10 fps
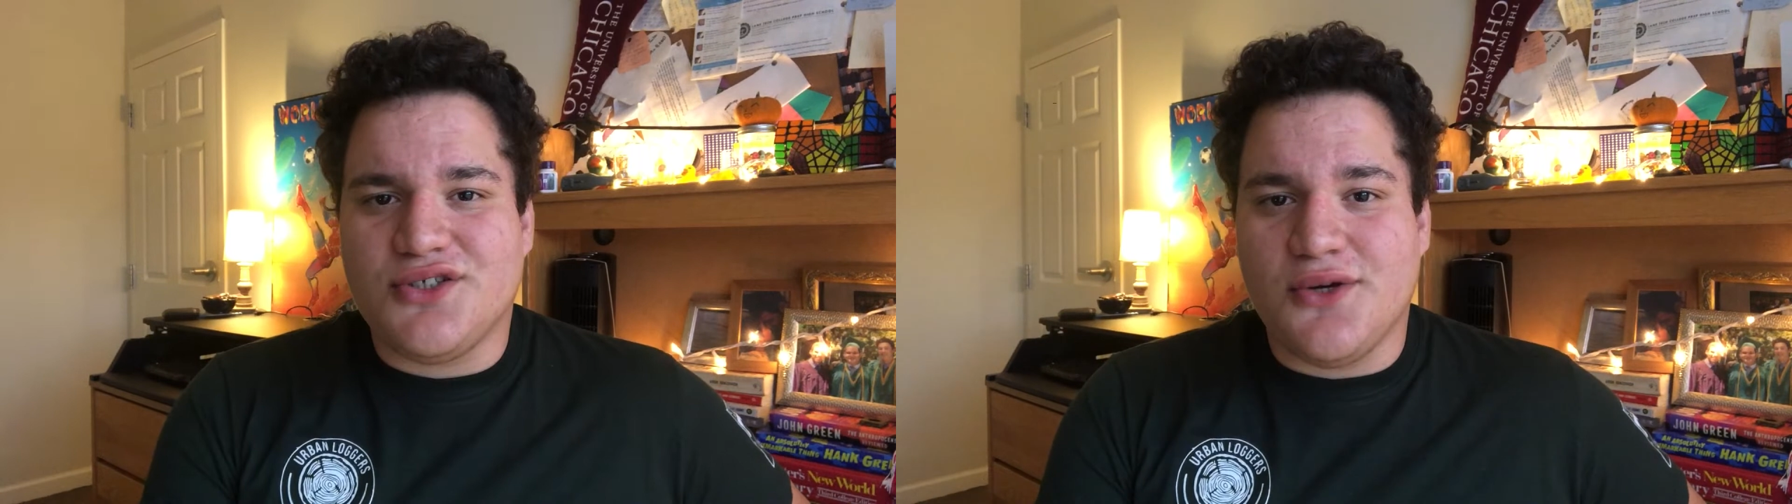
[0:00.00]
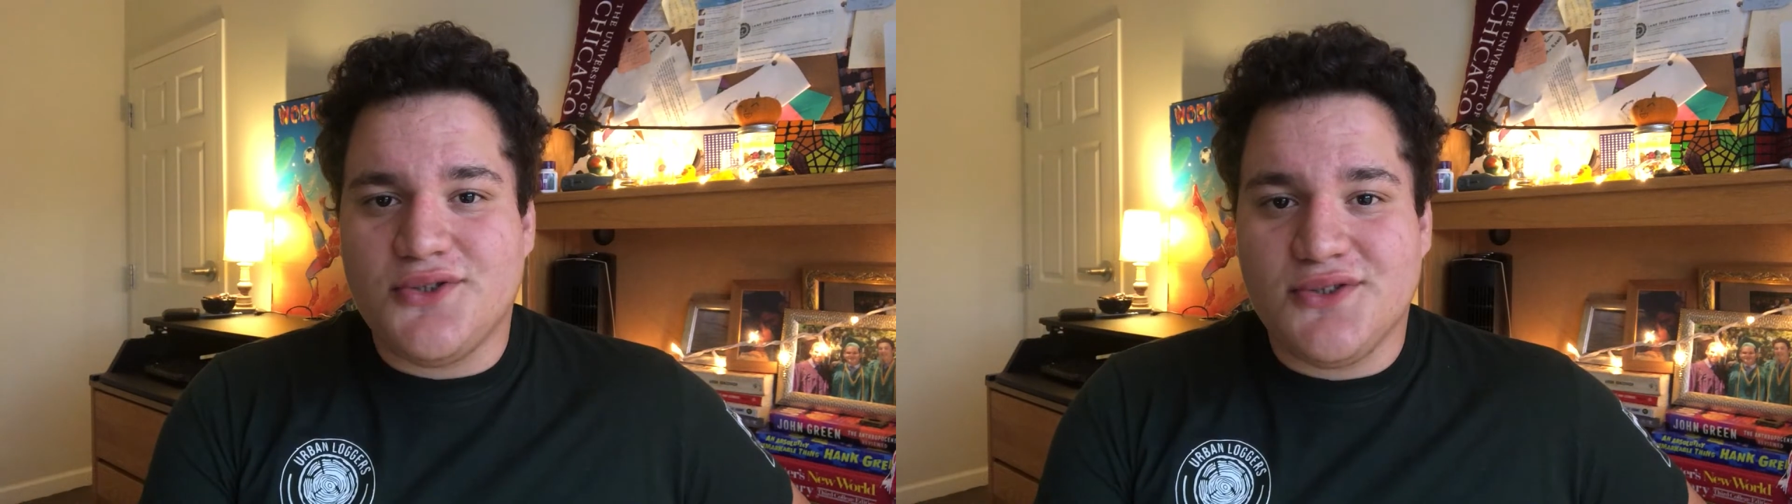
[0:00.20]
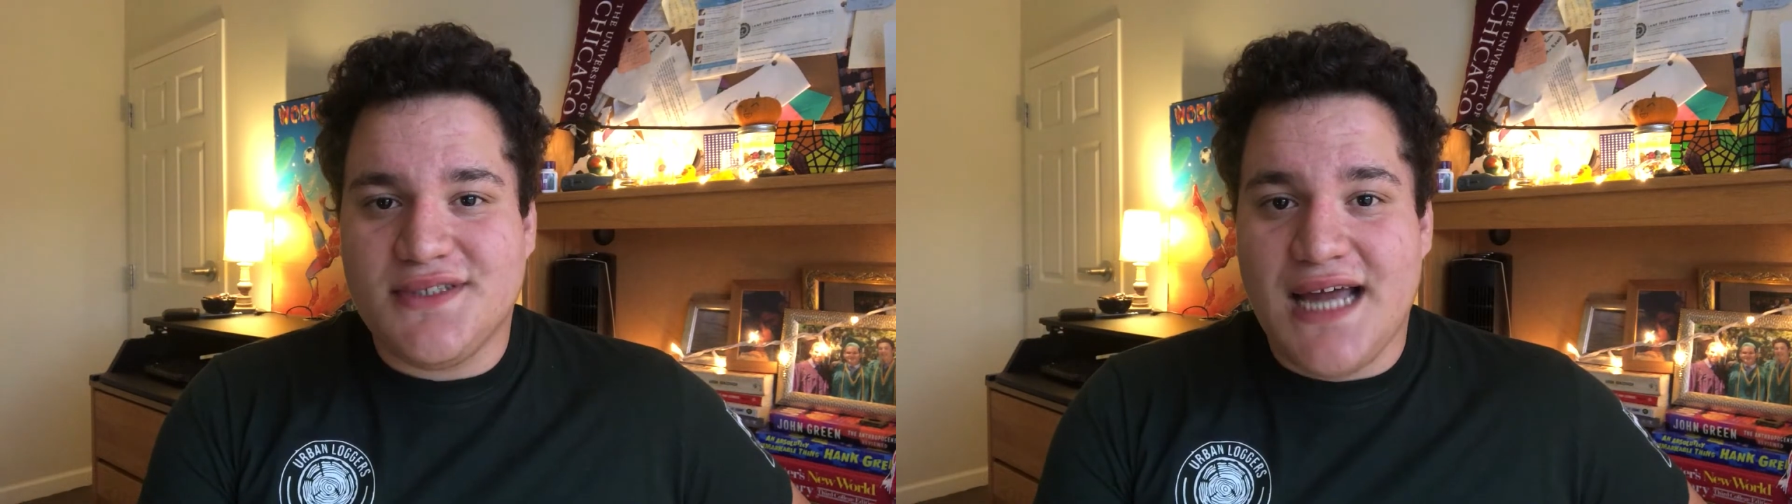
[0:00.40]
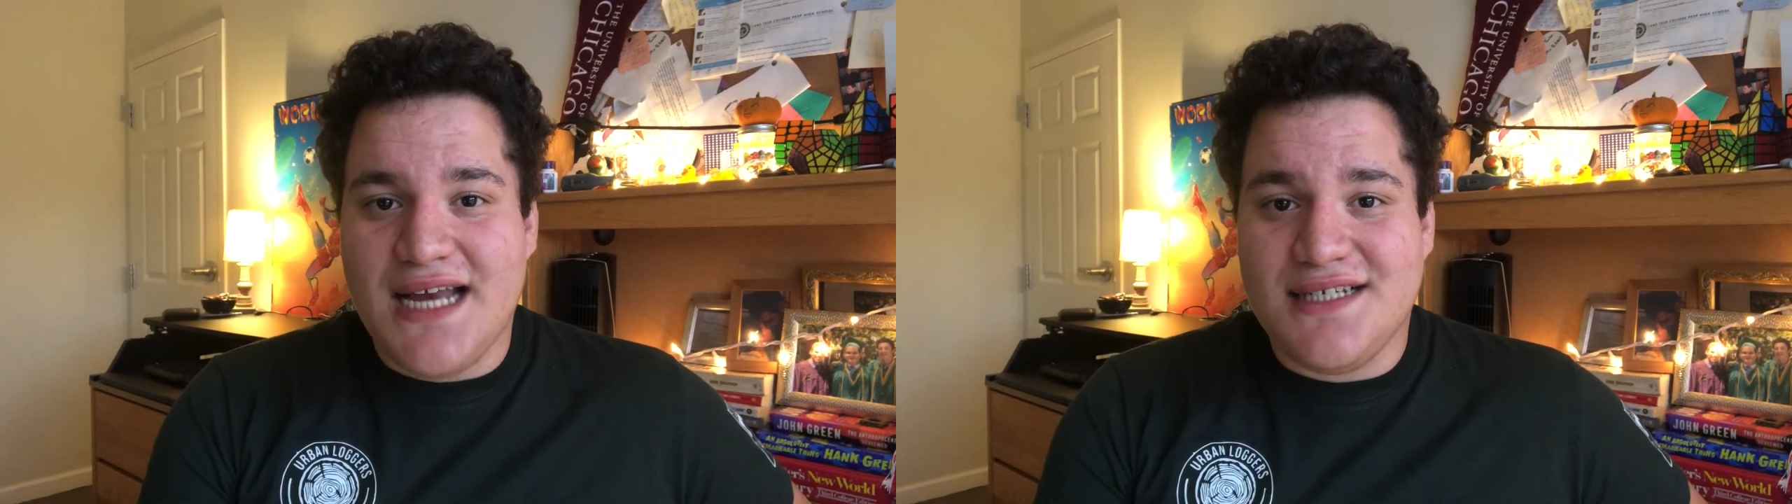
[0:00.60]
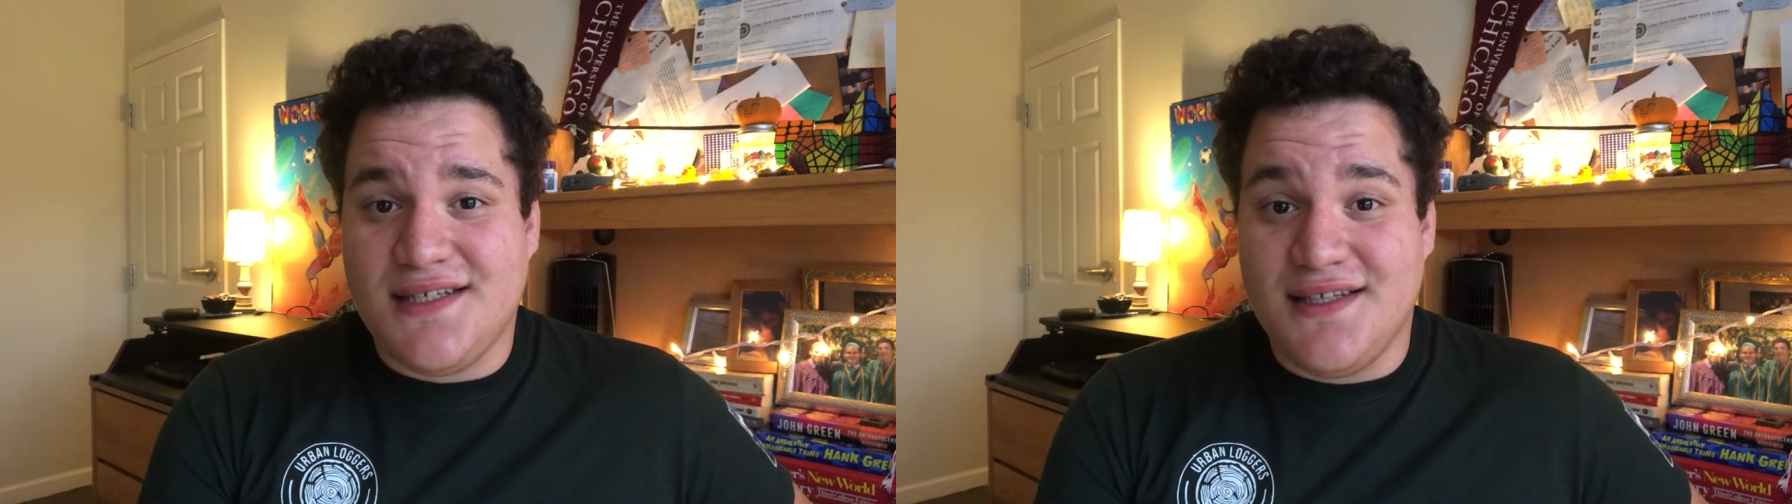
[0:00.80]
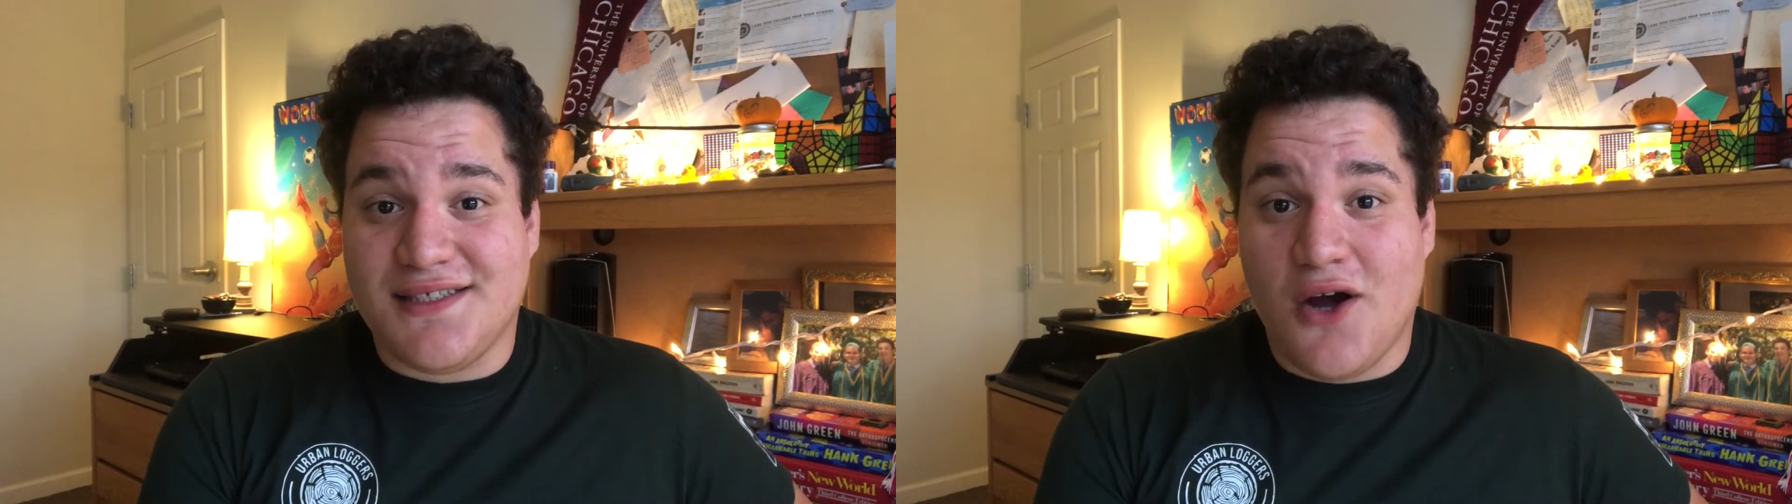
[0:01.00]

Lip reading: social status in this